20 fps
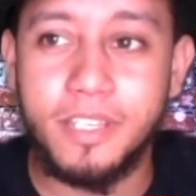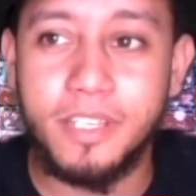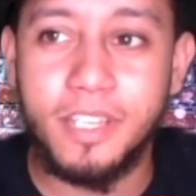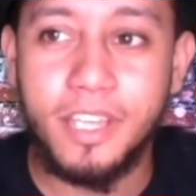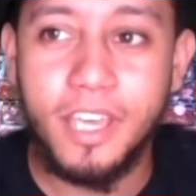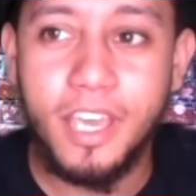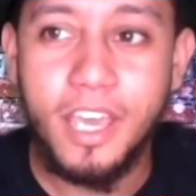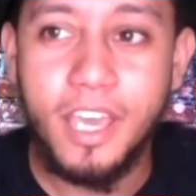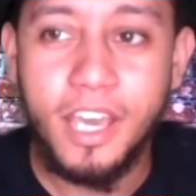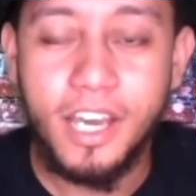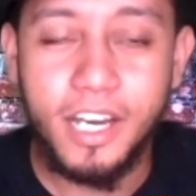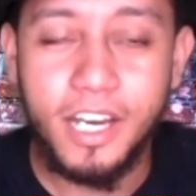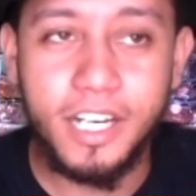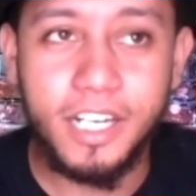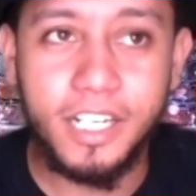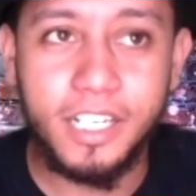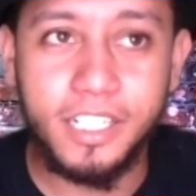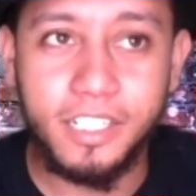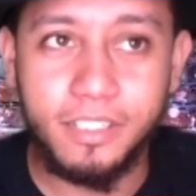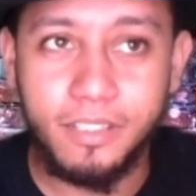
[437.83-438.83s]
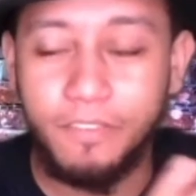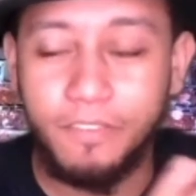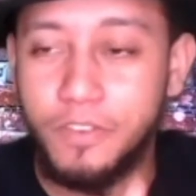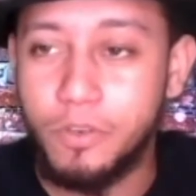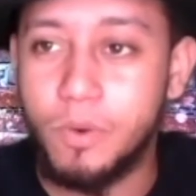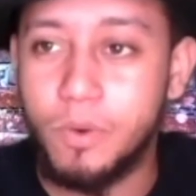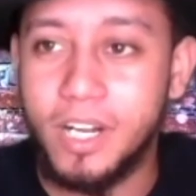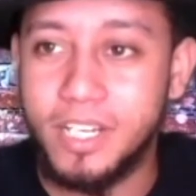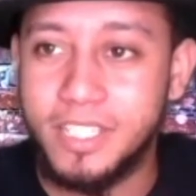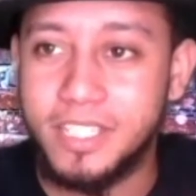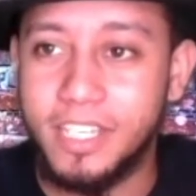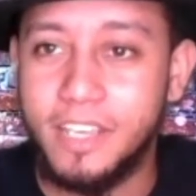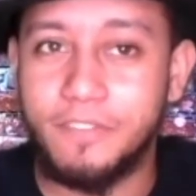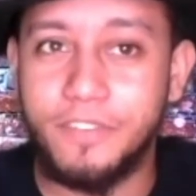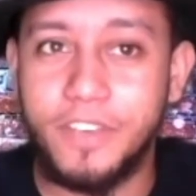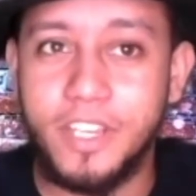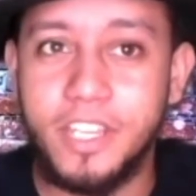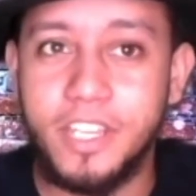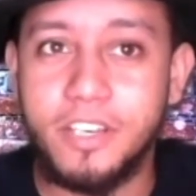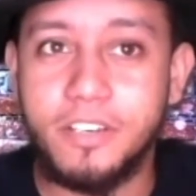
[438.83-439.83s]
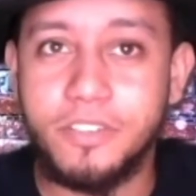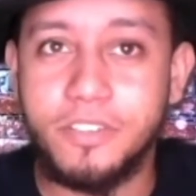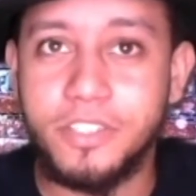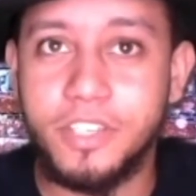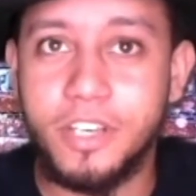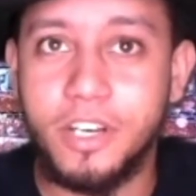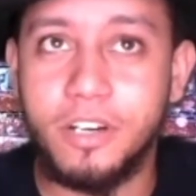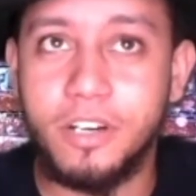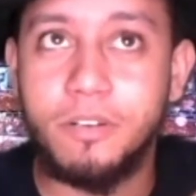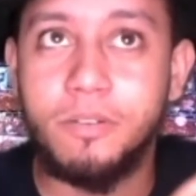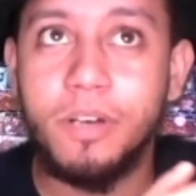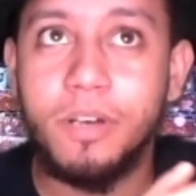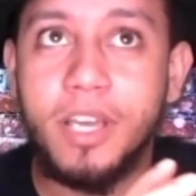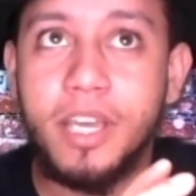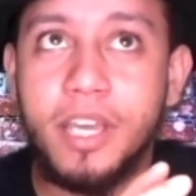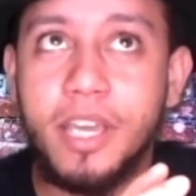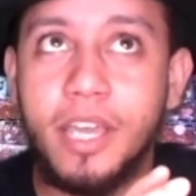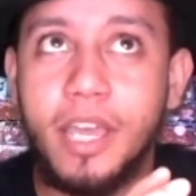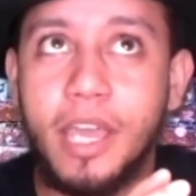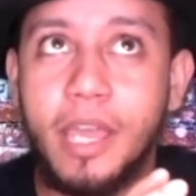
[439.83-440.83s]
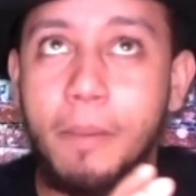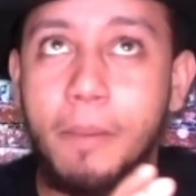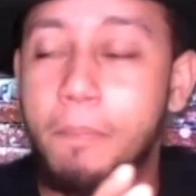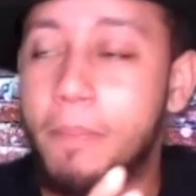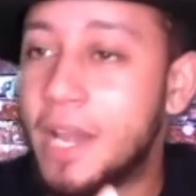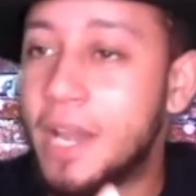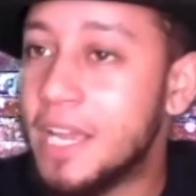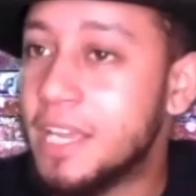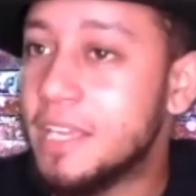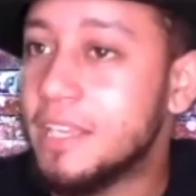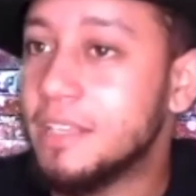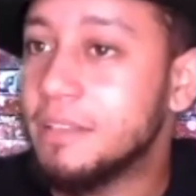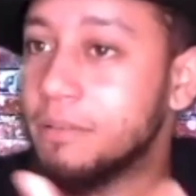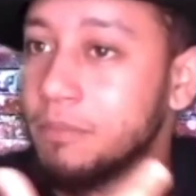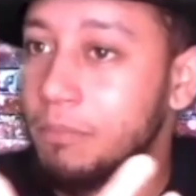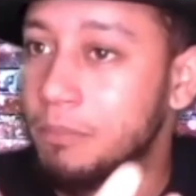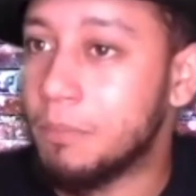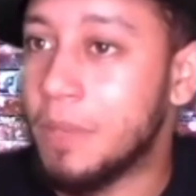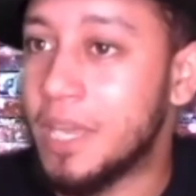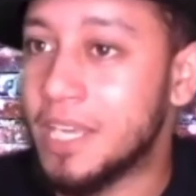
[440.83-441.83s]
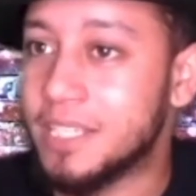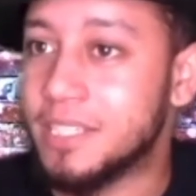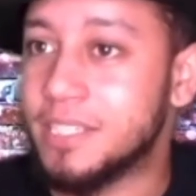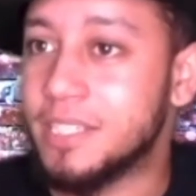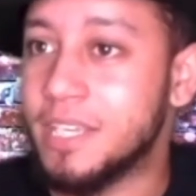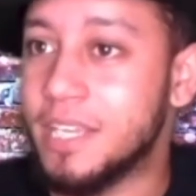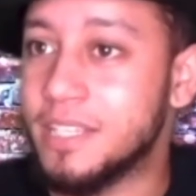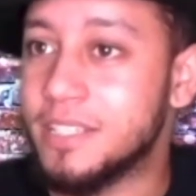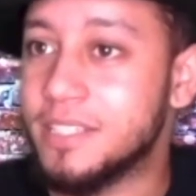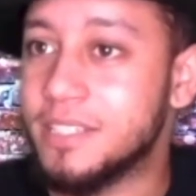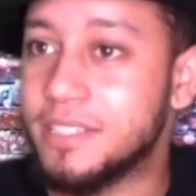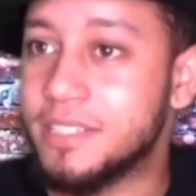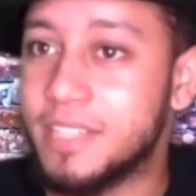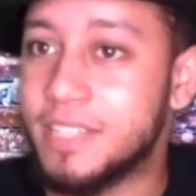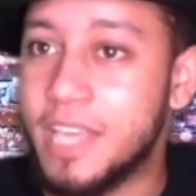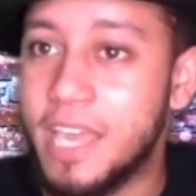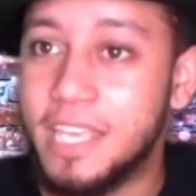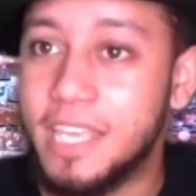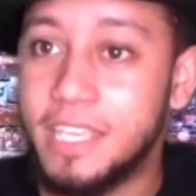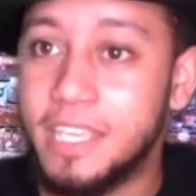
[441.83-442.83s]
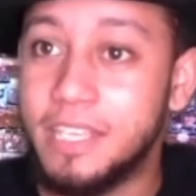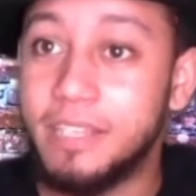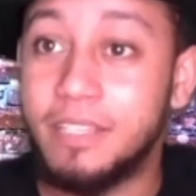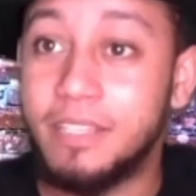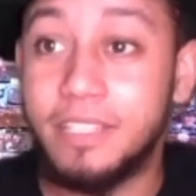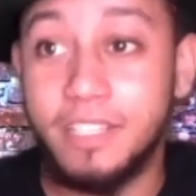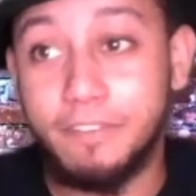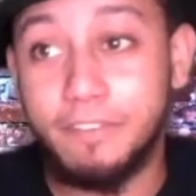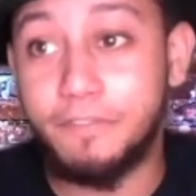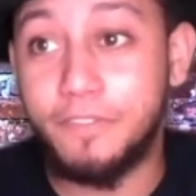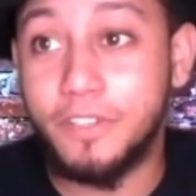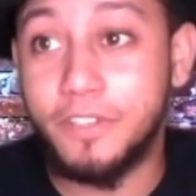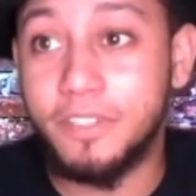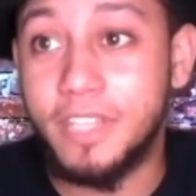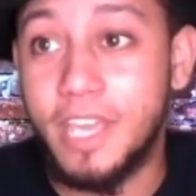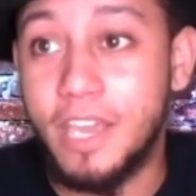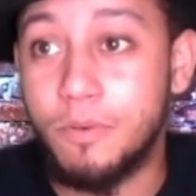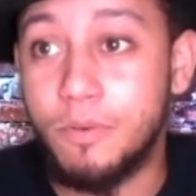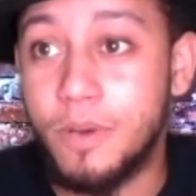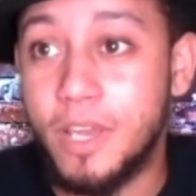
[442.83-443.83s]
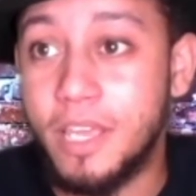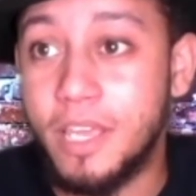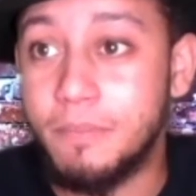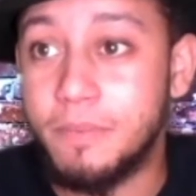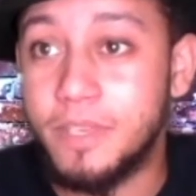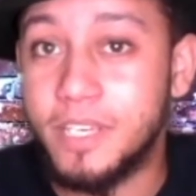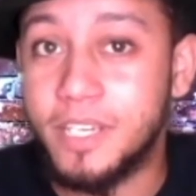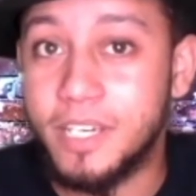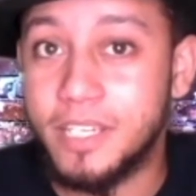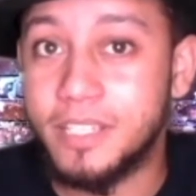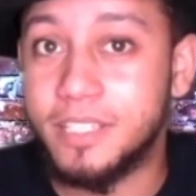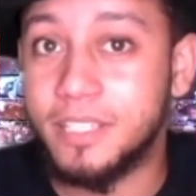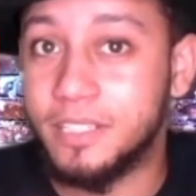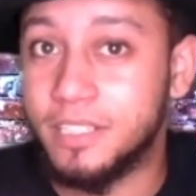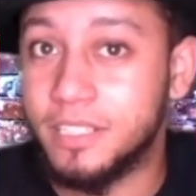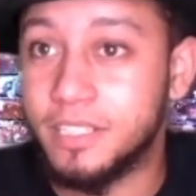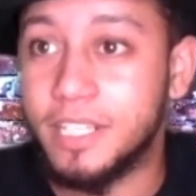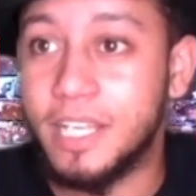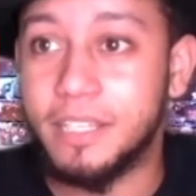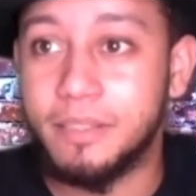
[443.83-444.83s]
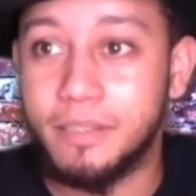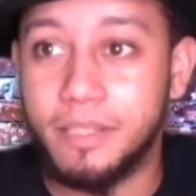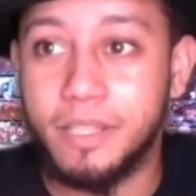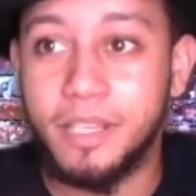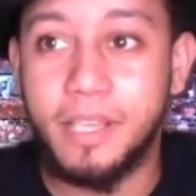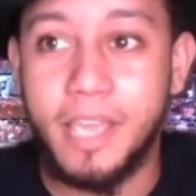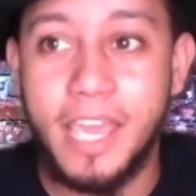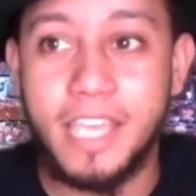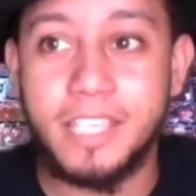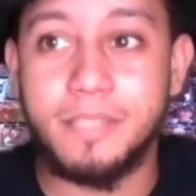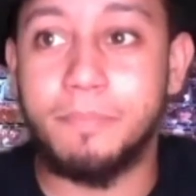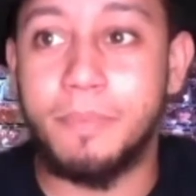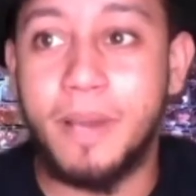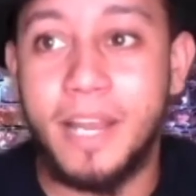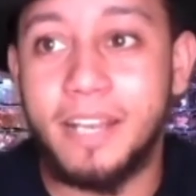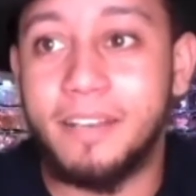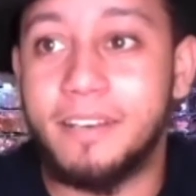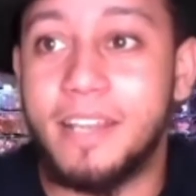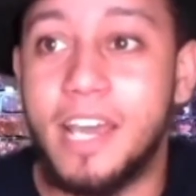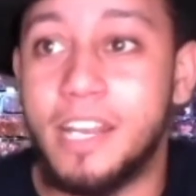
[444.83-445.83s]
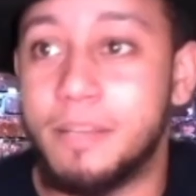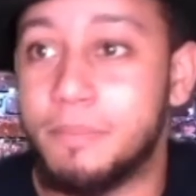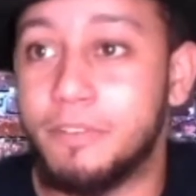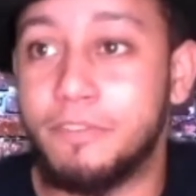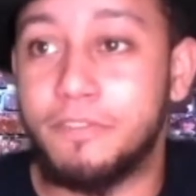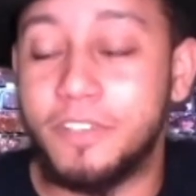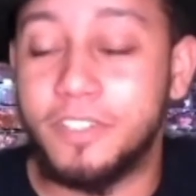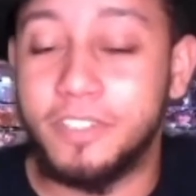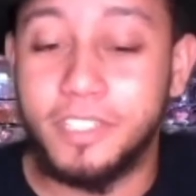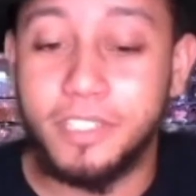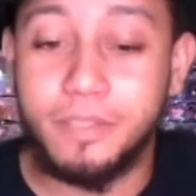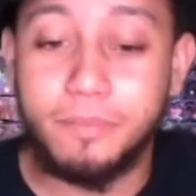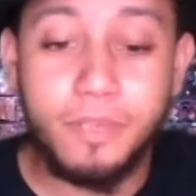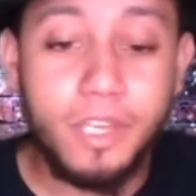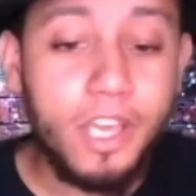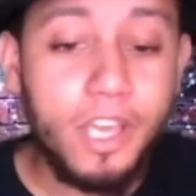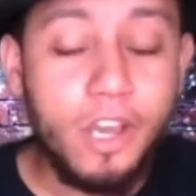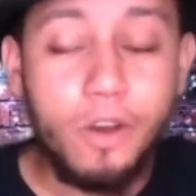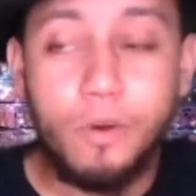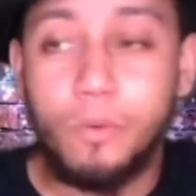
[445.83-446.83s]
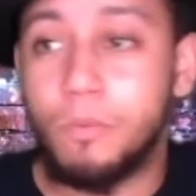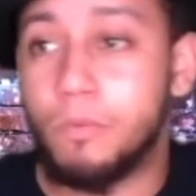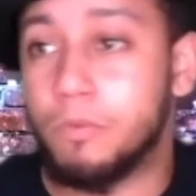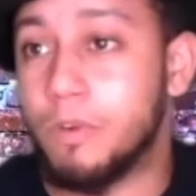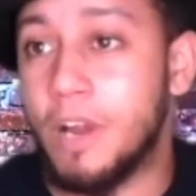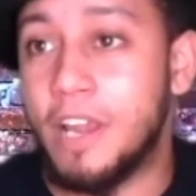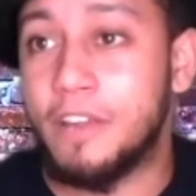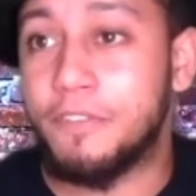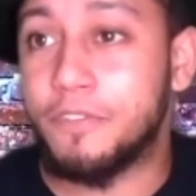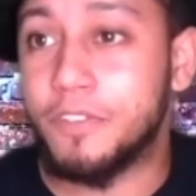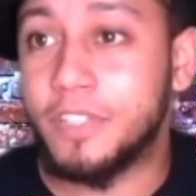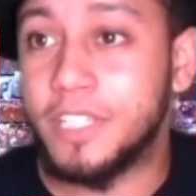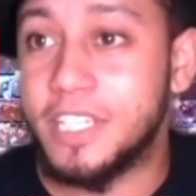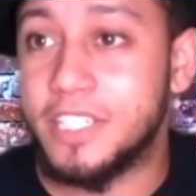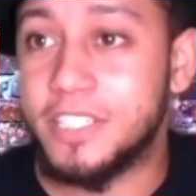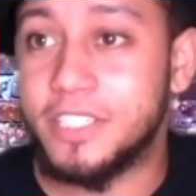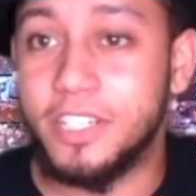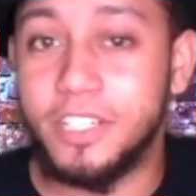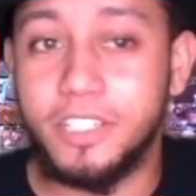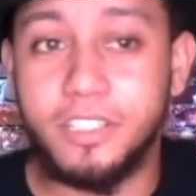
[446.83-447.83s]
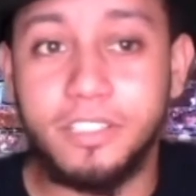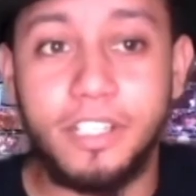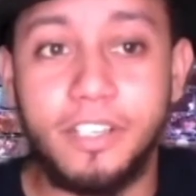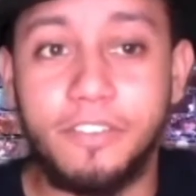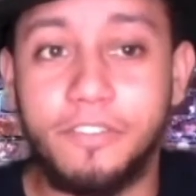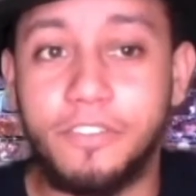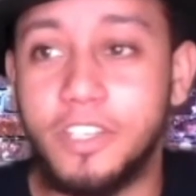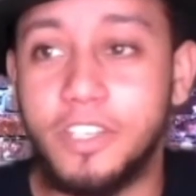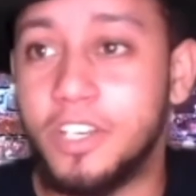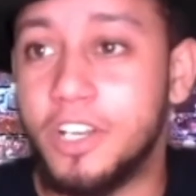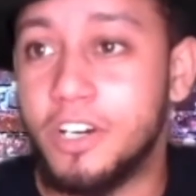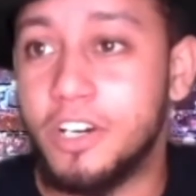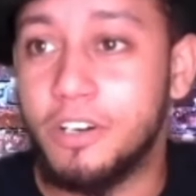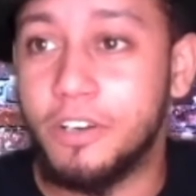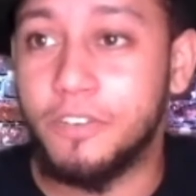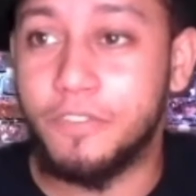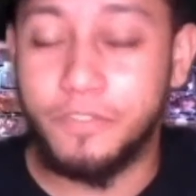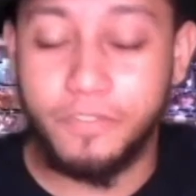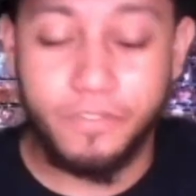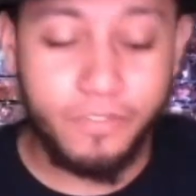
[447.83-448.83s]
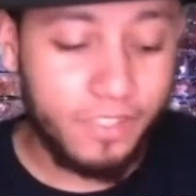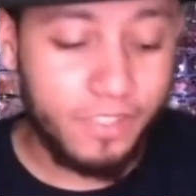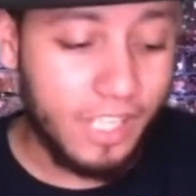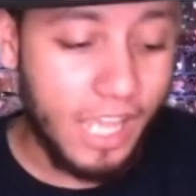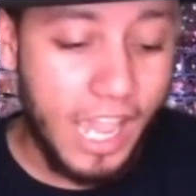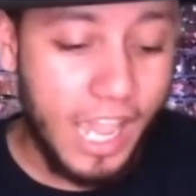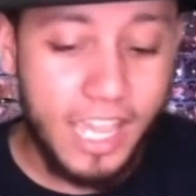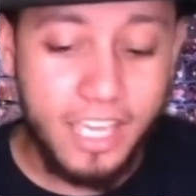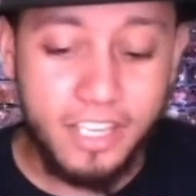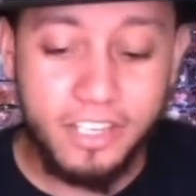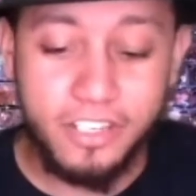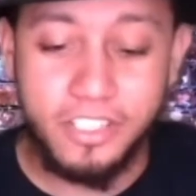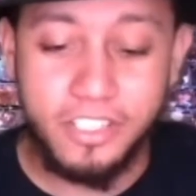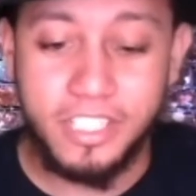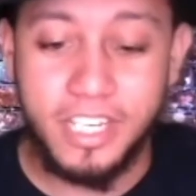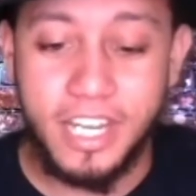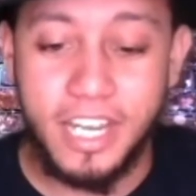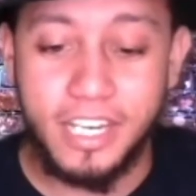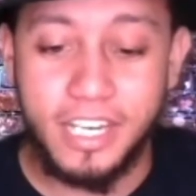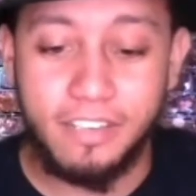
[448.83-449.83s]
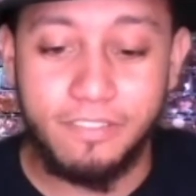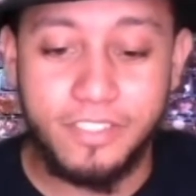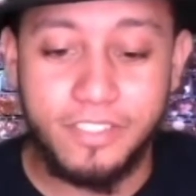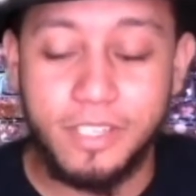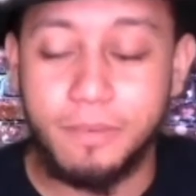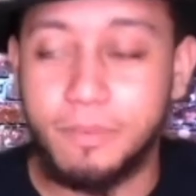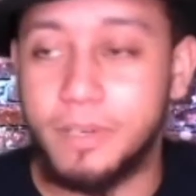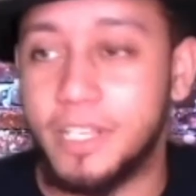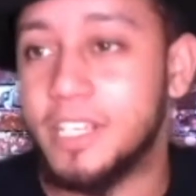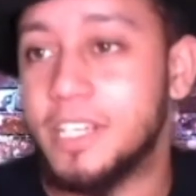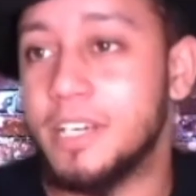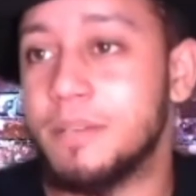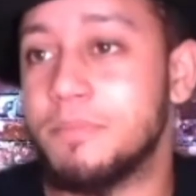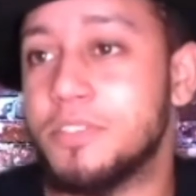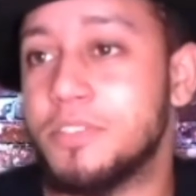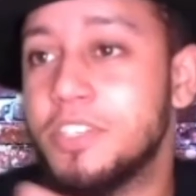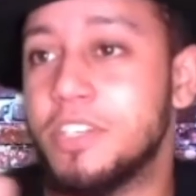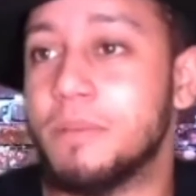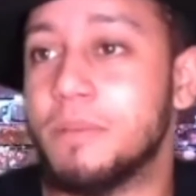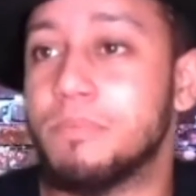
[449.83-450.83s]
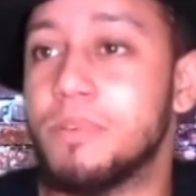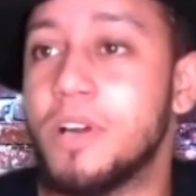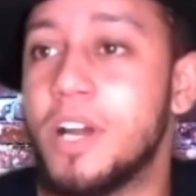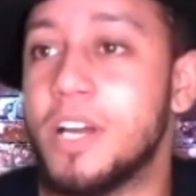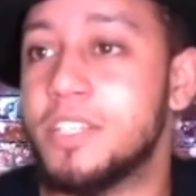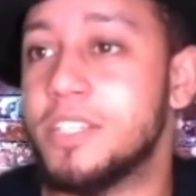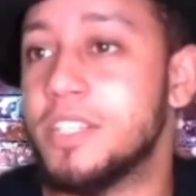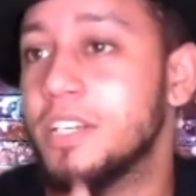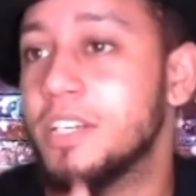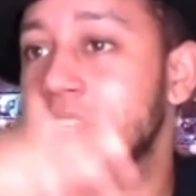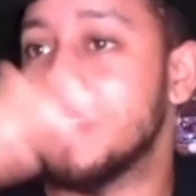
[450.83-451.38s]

Mm-hmm. If you watch that video, so it might make sense that he did feel that way because it looked like the cast might have not have been feeling him. Mm-hmm. Rightfully so. If I understand if somebody comes to your project